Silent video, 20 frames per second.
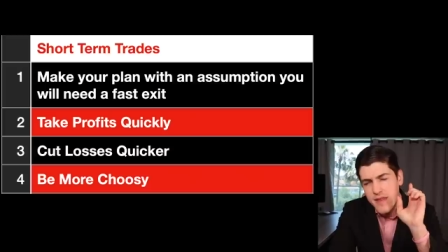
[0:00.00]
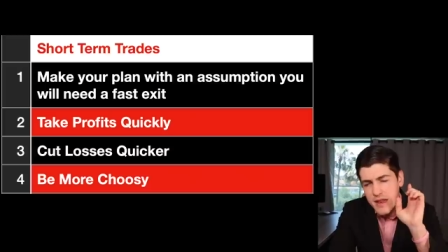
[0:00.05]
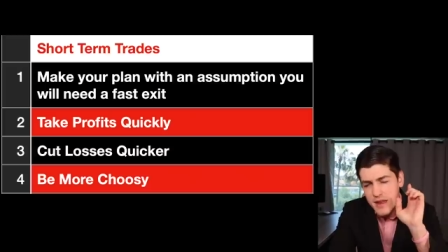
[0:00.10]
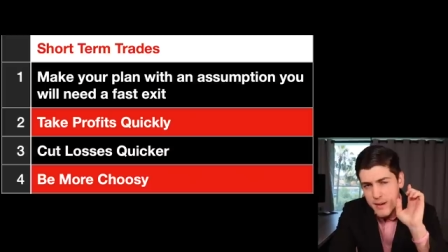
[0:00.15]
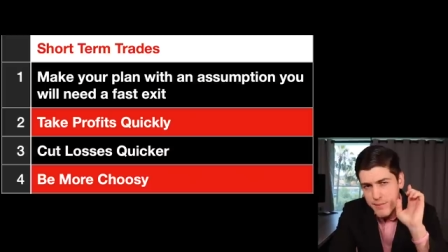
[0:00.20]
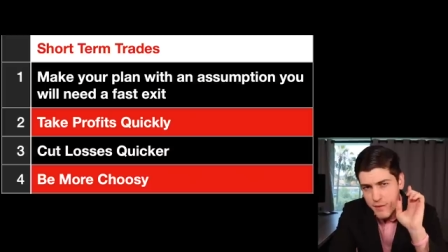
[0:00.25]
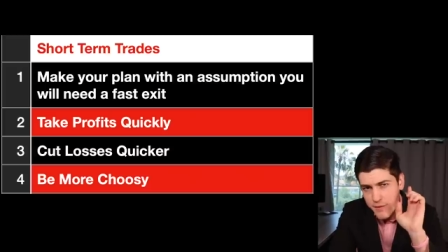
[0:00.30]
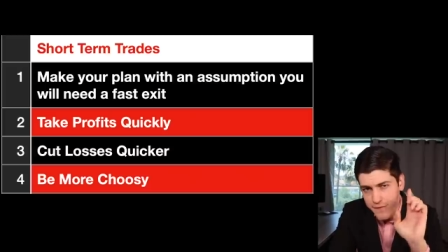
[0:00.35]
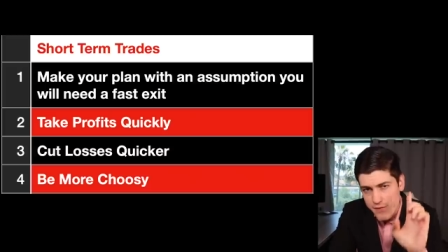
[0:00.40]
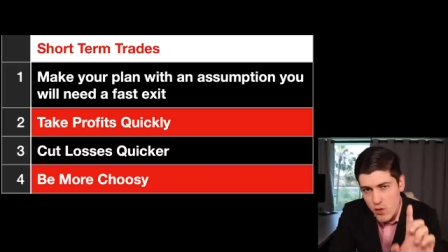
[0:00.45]
then
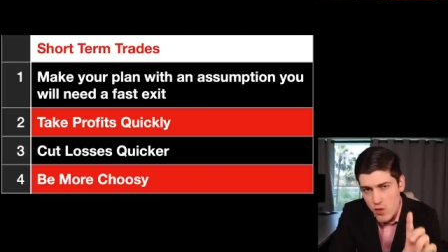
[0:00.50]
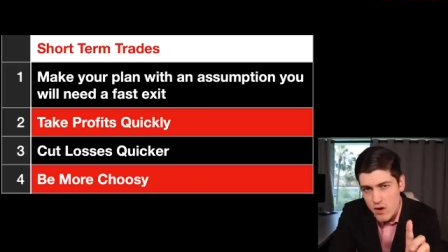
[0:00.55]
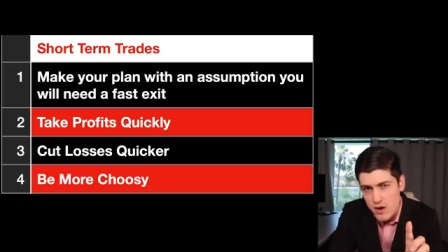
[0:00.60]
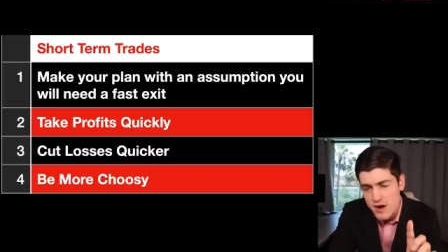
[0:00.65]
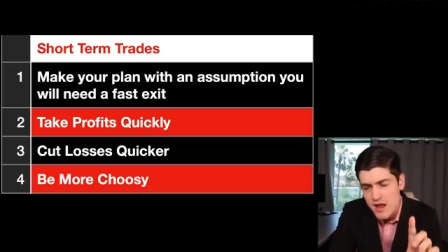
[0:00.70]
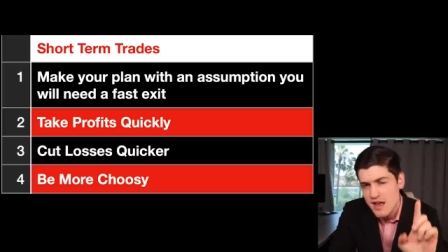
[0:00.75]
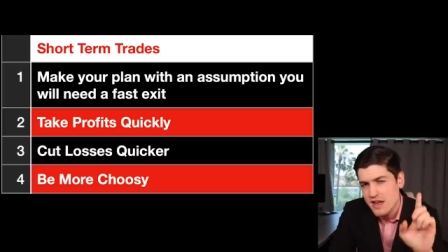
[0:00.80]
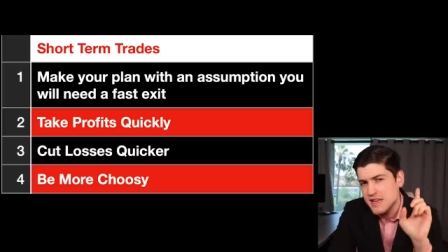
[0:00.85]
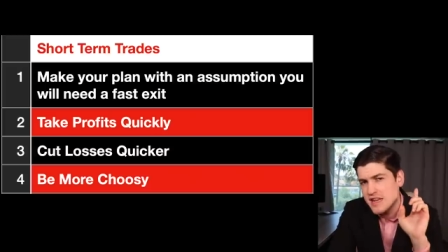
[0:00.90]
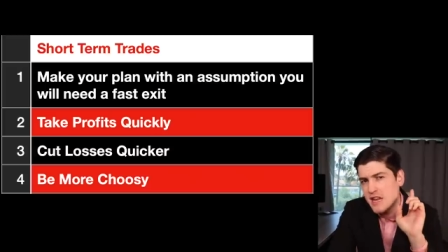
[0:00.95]
number
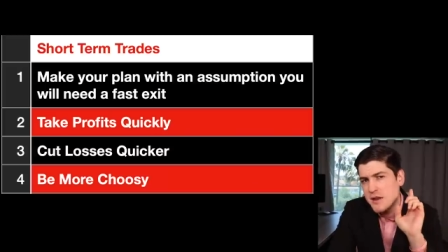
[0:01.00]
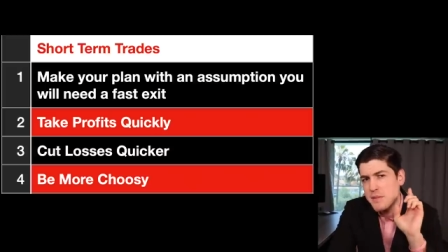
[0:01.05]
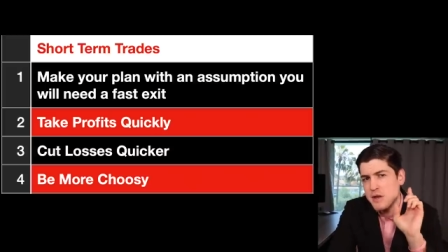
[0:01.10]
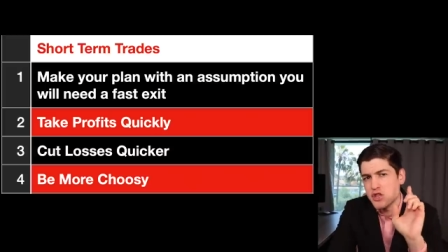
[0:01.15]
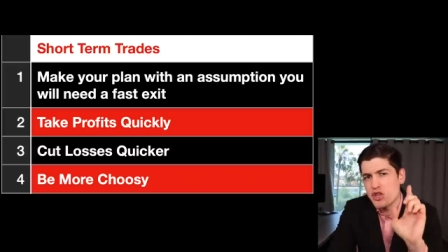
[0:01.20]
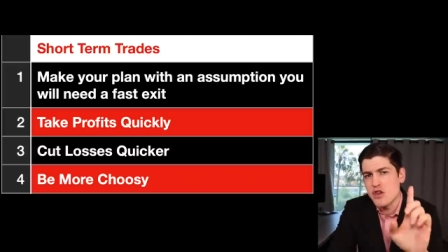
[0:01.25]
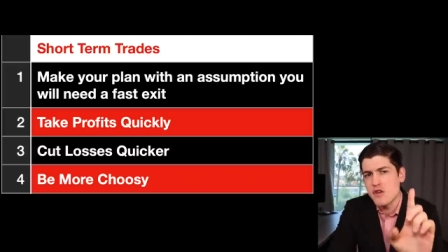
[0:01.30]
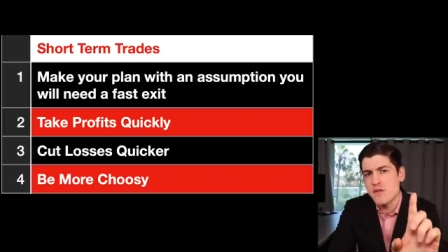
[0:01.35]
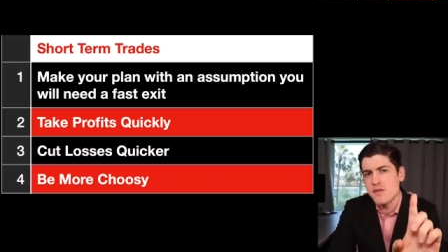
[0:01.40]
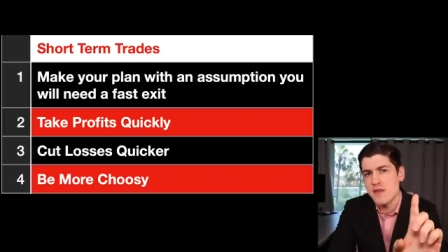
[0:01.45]
four, you need to be
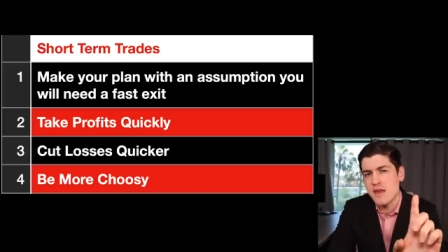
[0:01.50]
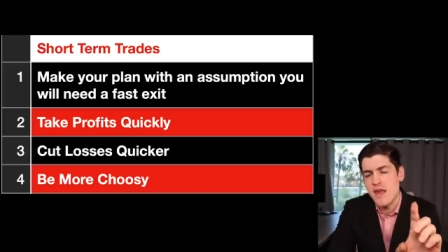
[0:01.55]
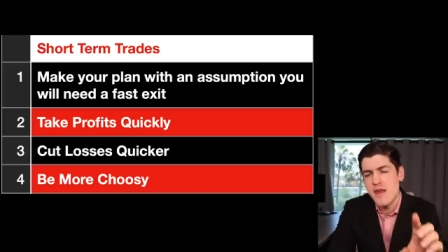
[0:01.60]
choosy.